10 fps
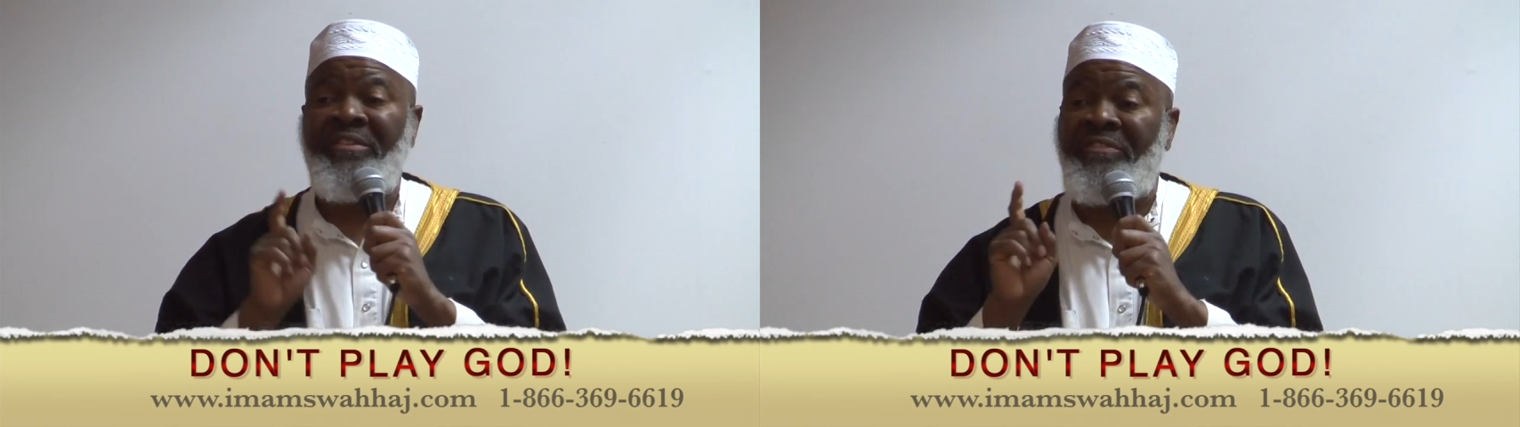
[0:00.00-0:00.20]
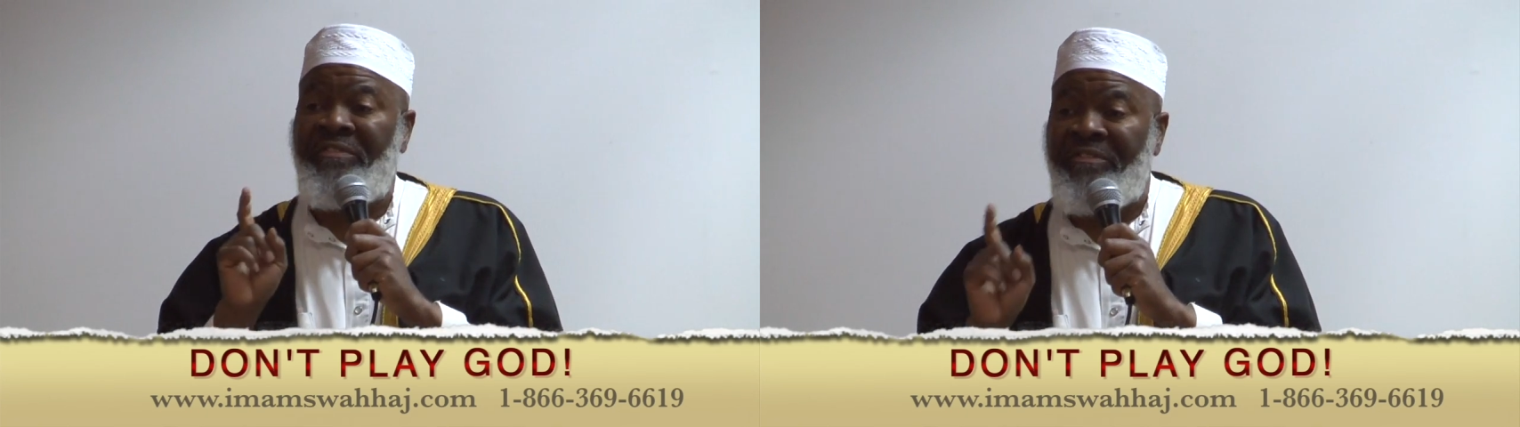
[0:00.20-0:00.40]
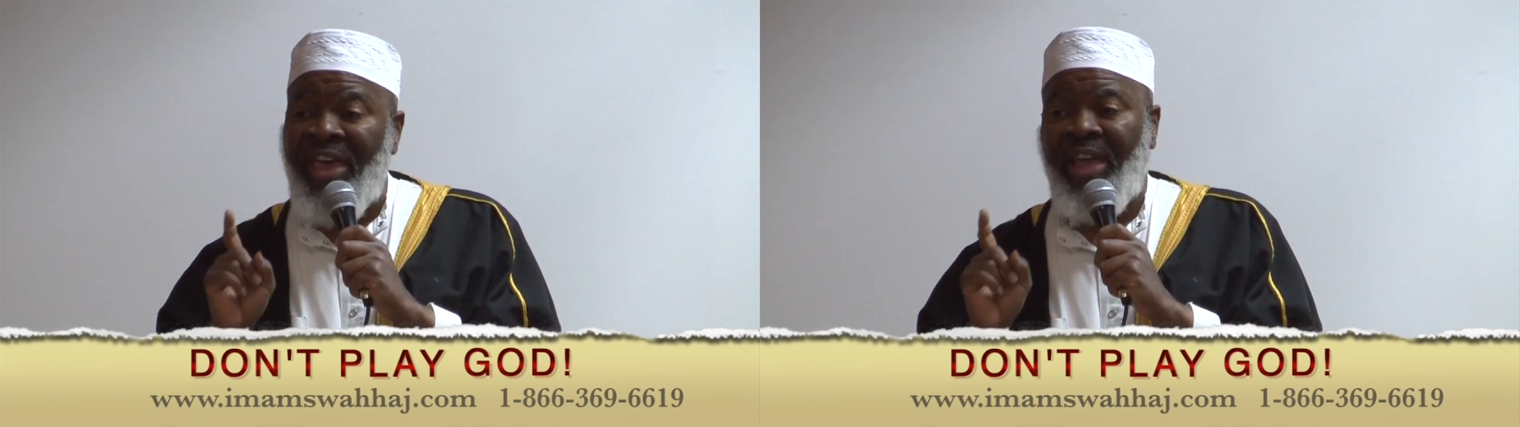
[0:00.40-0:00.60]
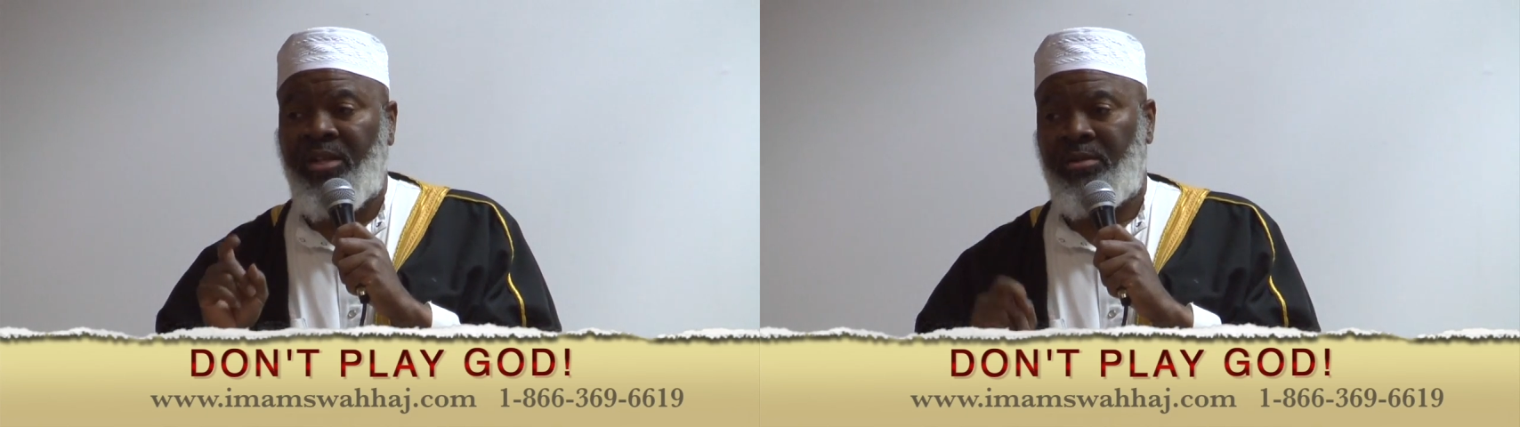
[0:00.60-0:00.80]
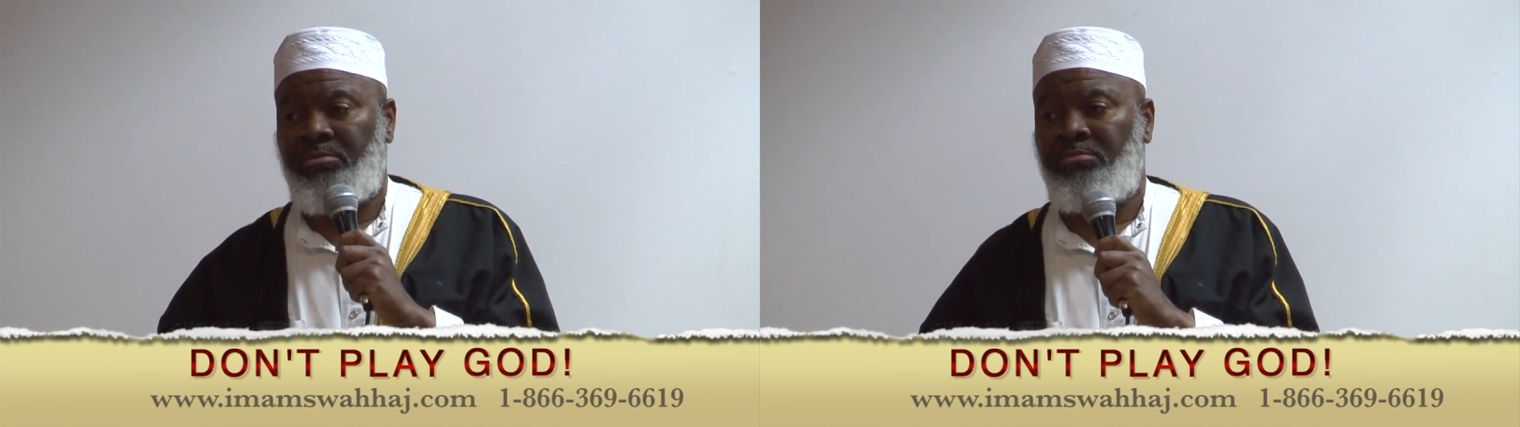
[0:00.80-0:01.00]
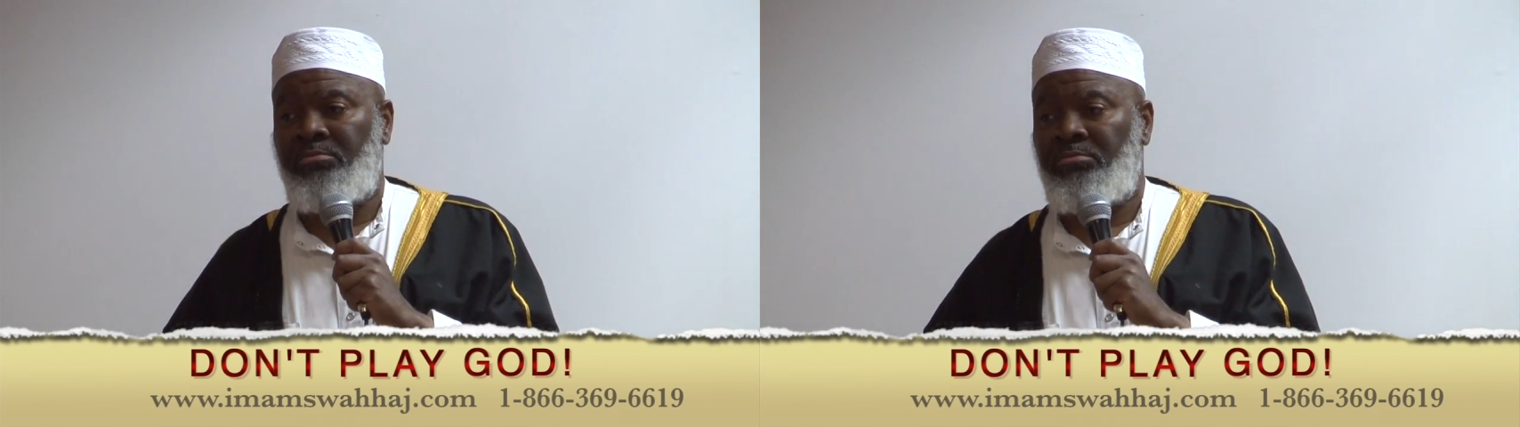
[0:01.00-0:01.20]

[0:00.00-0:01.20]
effect